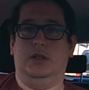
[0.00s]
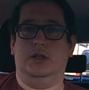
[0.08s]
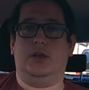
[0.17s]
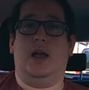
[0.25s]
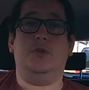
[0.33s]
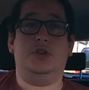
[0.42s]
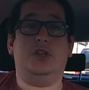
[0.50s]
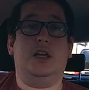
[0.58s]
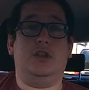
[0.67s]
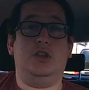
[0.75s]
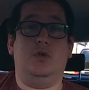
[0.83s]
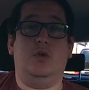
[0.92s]
So how would you check
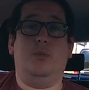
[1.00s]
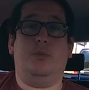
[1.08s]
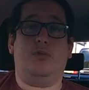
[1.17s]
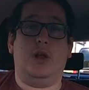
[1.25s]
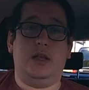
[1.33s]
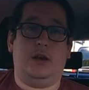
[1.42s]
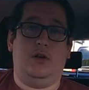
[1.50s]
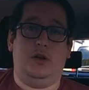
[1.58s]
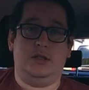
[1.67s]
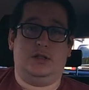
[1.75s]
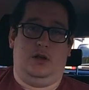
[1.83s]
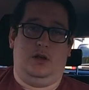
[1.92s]
that your brake
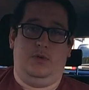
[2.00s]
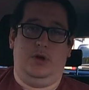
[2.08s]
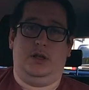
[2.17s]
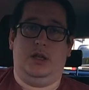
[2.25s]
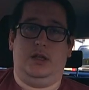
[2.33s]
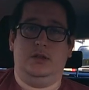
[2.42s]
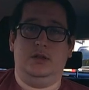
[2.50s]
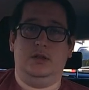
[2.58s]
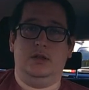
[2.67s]
lights are working?